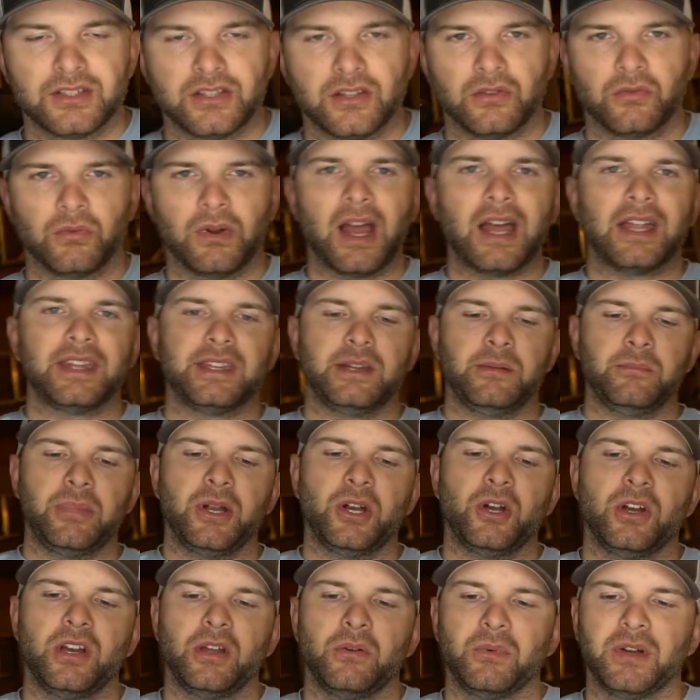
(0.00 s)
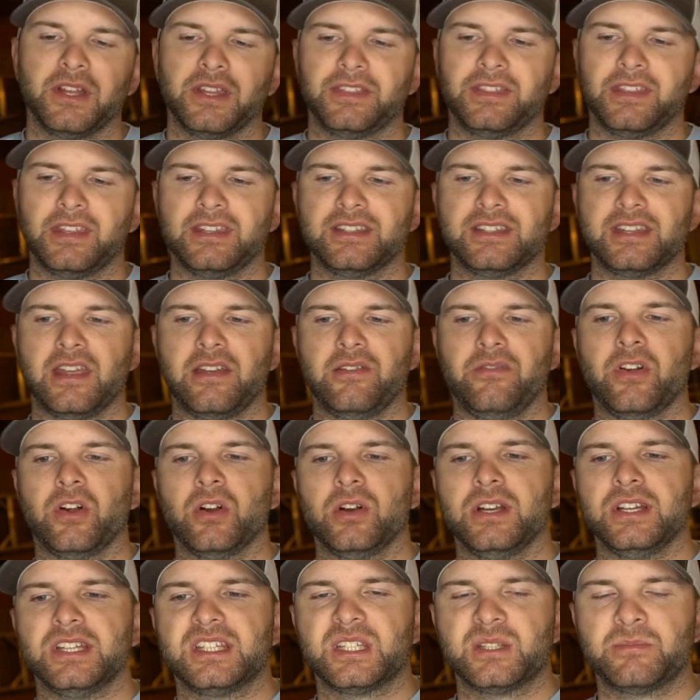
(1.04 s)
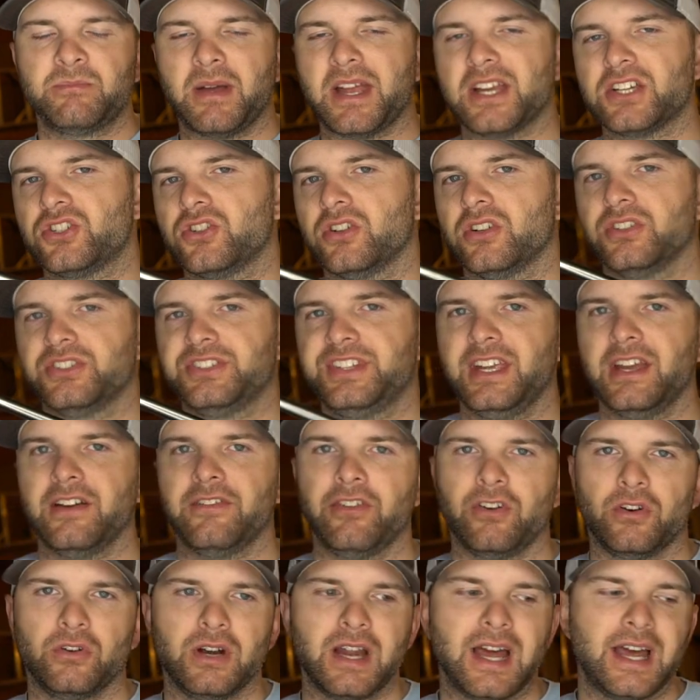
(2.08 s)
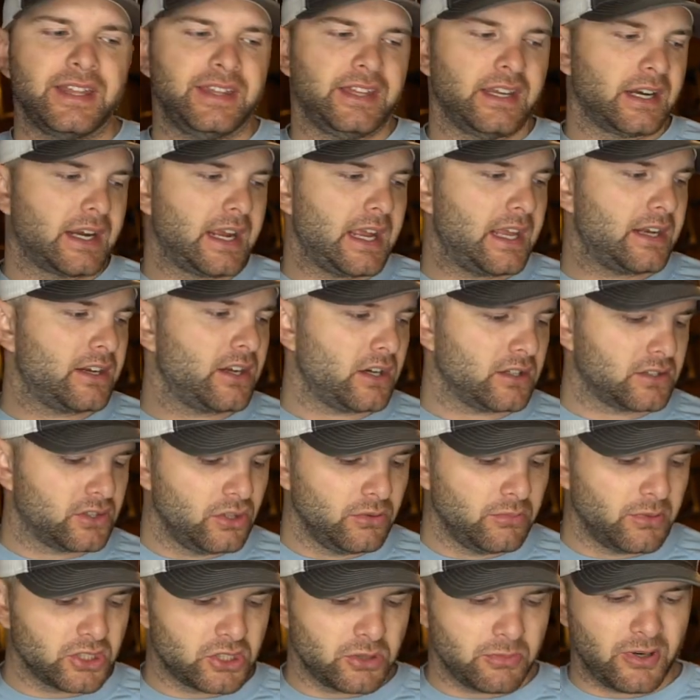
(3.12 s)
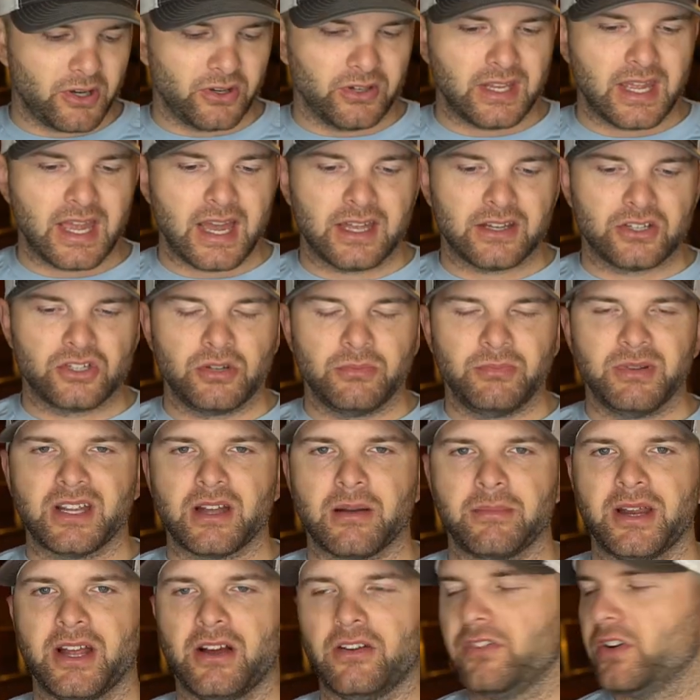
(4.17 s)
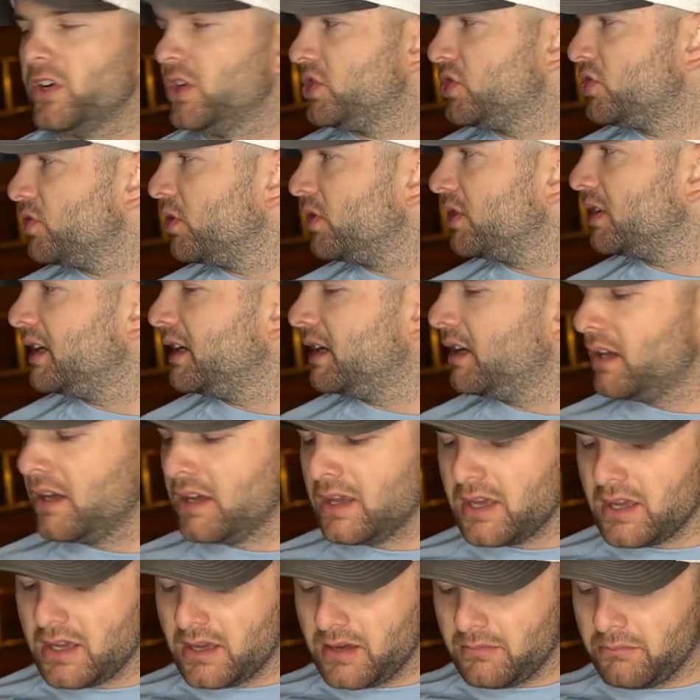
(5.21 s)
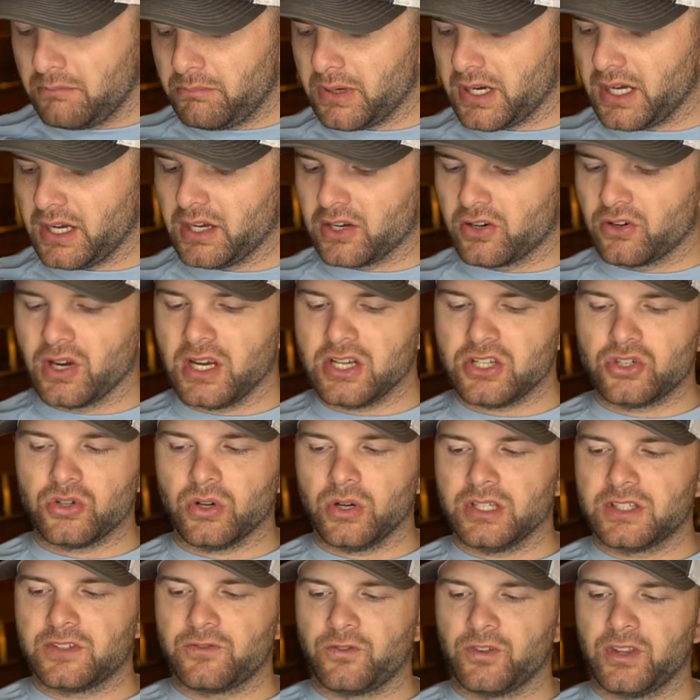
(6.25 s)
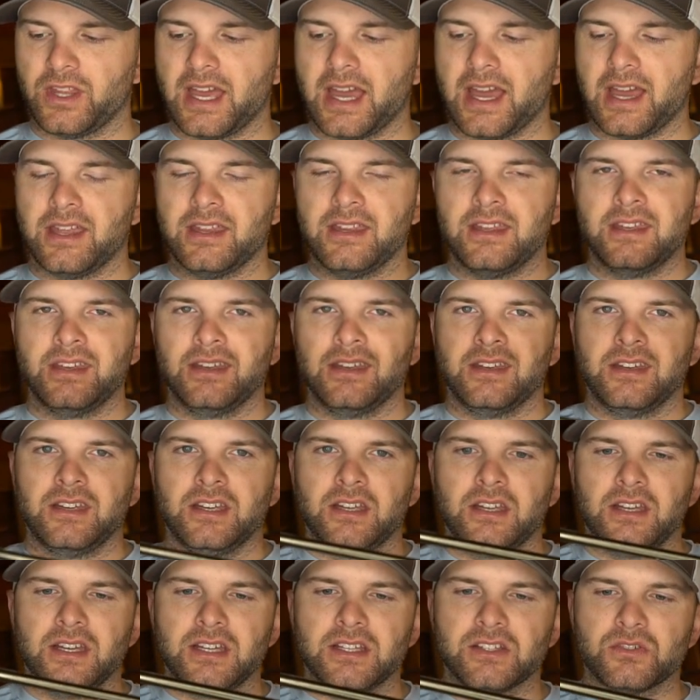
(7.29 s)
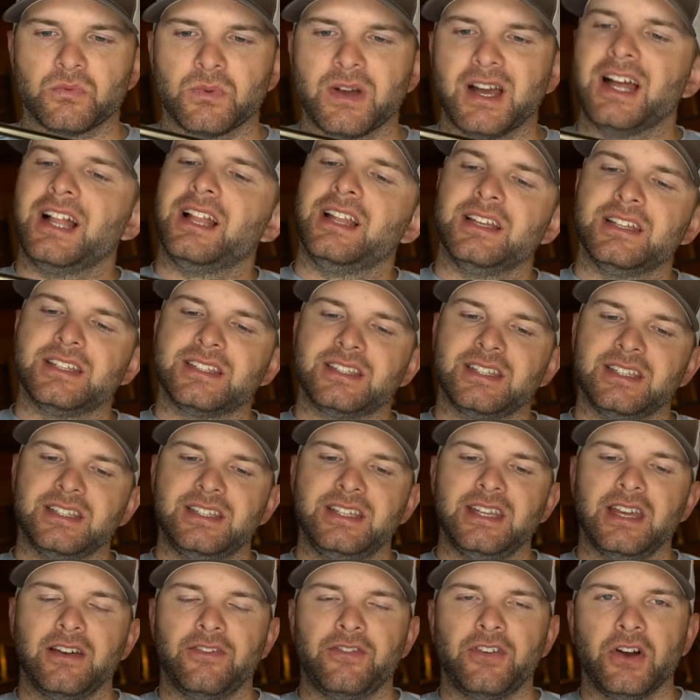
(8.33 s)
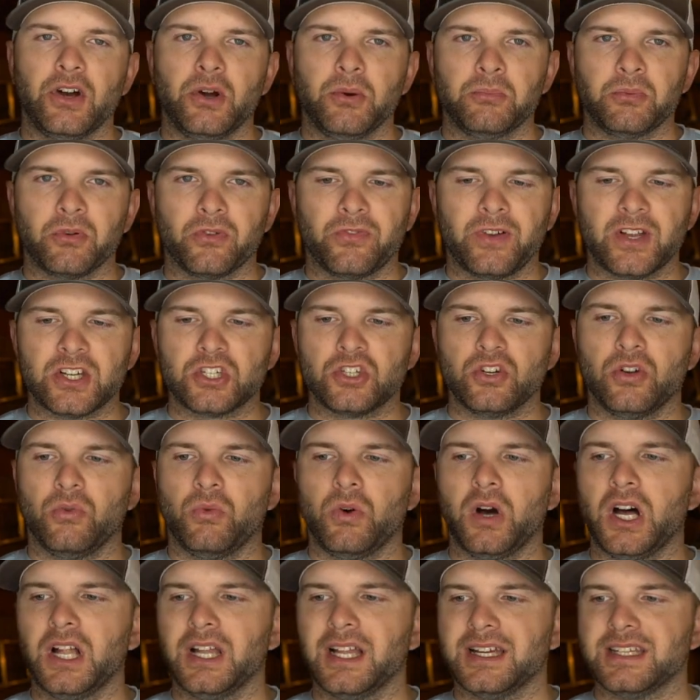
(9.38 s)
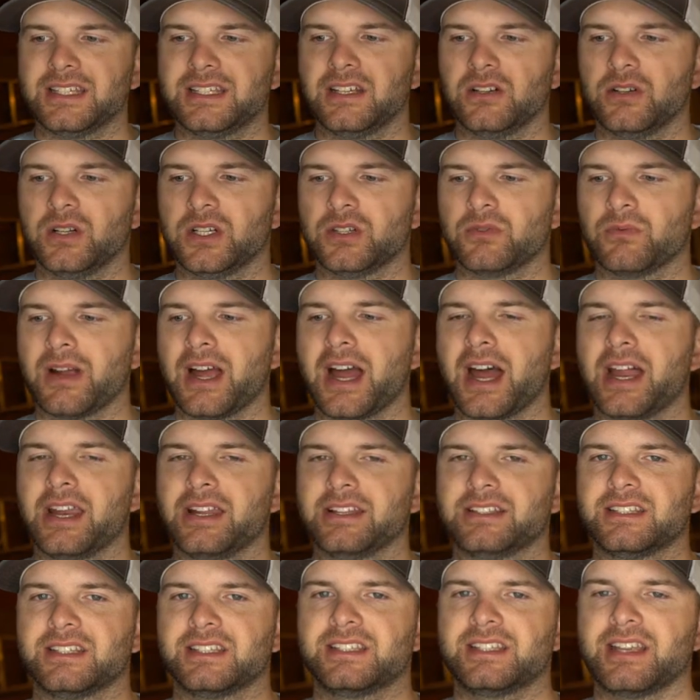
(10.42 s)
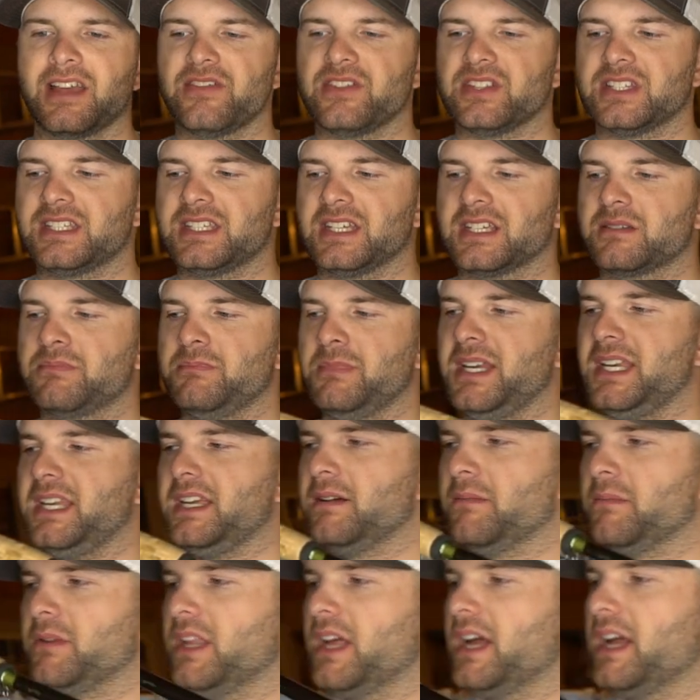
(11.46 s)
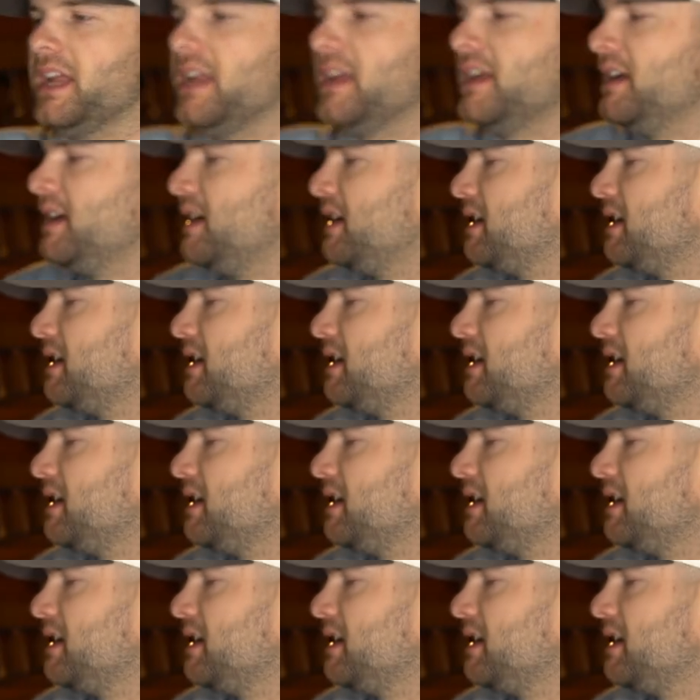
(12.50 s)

So the rod that I'm pairing it with is a very special TFO rod that I can't talk too much about yet. Should be coming out very shortly, but a great choice for that as well is the TFO Professional Walleye Series rod. It's a 7/6 medium light.